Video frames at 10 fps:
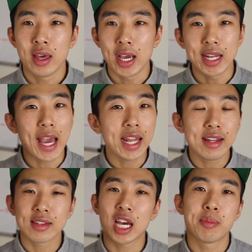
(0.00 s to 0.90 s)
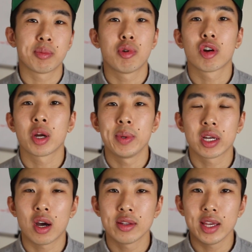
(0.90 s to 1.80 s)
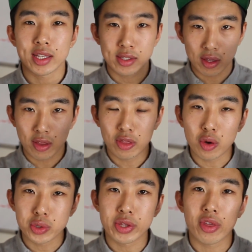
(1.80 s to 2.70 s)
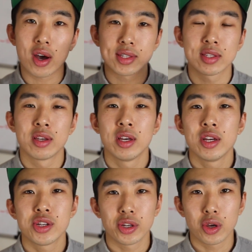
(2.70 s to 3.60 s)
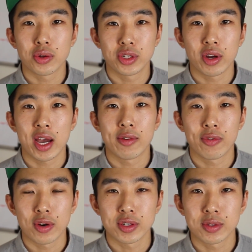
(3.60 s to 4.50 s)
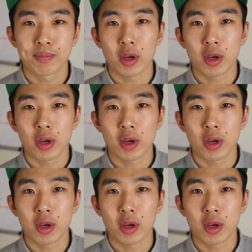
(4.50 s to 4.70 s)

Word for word: in any type of programming context, those thoughts should go to your head first,